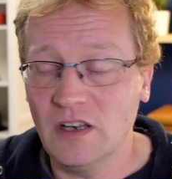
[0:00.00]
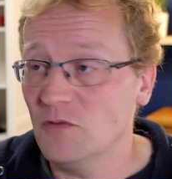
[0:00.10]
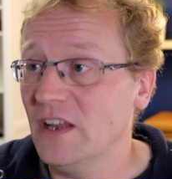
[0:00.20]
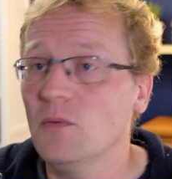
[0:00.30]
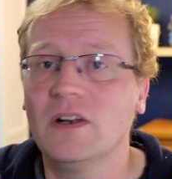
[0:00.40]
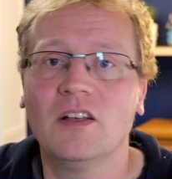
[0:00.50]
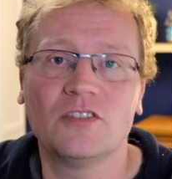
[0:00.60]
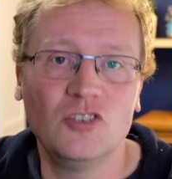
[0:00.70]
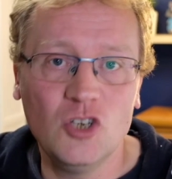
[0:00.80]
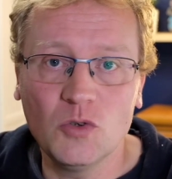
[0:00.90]
And if anyone
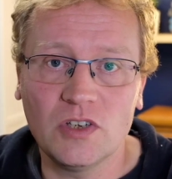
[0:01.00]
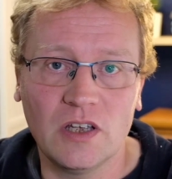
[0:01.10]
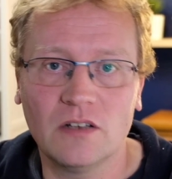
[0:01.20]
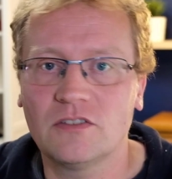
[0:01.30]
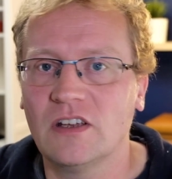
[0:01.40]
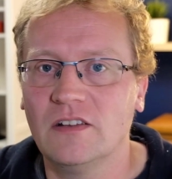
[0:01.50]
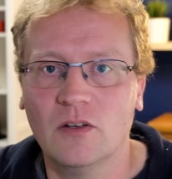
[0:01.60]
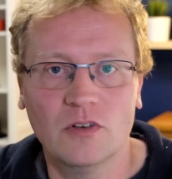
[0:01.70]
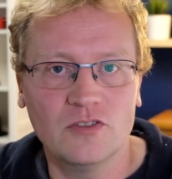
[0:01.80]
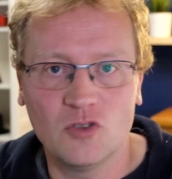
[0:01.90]
else is using it, say they're
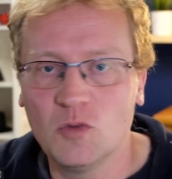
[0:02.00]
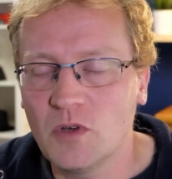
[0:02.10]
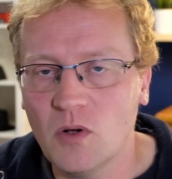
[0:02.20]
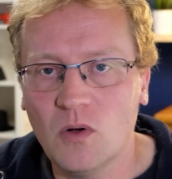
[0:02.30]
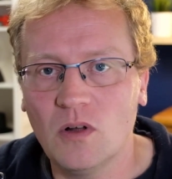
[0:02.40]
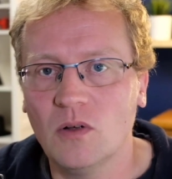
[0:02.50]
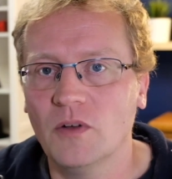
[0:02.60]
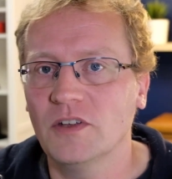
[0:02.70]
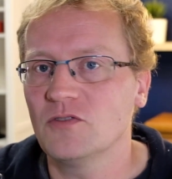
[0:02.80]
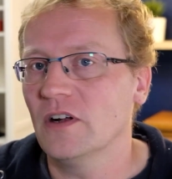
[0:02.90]
on a Zoom call
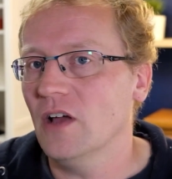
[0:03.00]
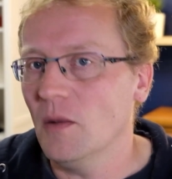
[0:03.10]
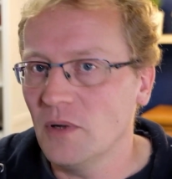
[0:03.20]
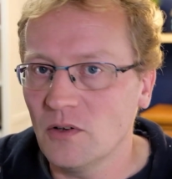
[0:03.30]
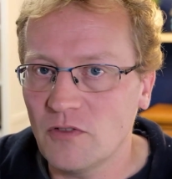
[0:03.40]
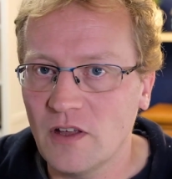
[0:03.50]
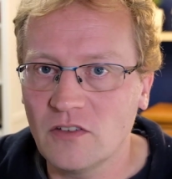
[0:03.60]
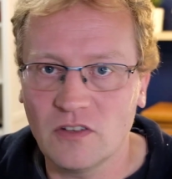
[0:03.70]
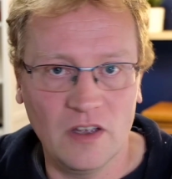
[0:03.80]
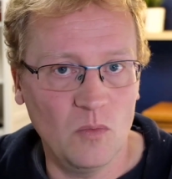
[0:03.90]
or they're trying to upload
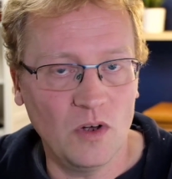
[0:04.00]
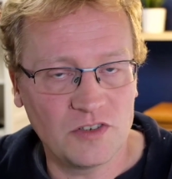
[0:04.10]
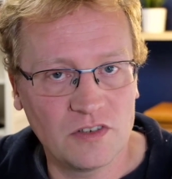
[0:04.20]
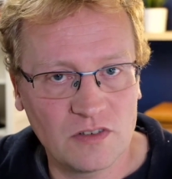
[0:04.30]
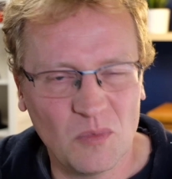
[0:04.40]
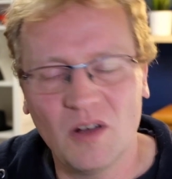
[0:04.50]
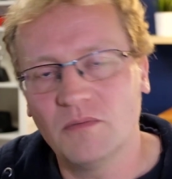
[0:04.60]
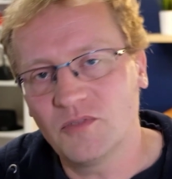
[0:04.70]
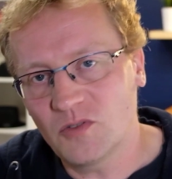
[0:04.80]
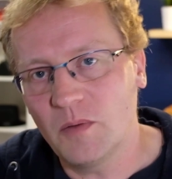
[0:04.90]
things and they're watching some,
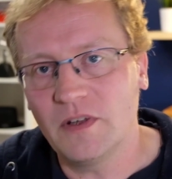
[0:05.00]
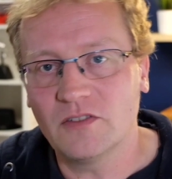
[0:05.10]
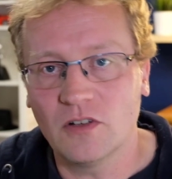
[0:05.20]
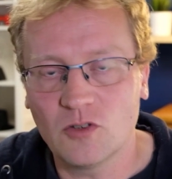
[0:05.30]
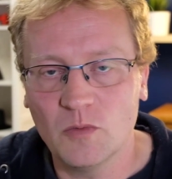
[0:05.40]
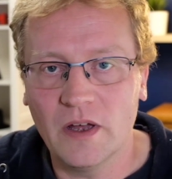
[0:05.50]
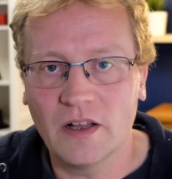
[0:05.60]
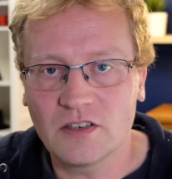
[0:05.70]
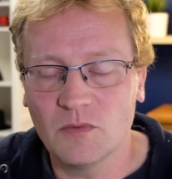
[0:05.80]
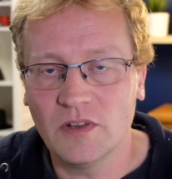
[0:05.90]
well, streaming is not too bad
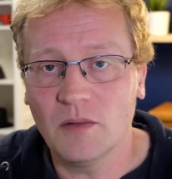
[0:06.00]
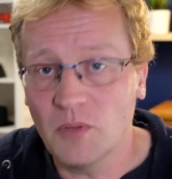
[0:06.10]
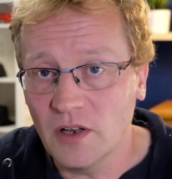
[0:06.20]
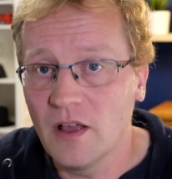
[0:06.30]
actually with that, but